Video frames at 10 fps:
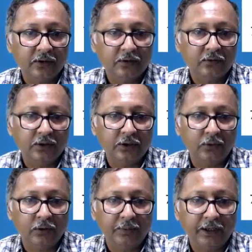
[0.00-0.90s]
So it
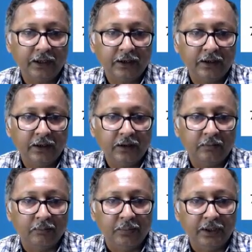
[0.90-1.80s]
will be a
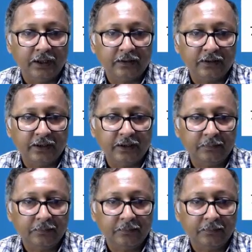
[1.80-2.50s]
BRS item.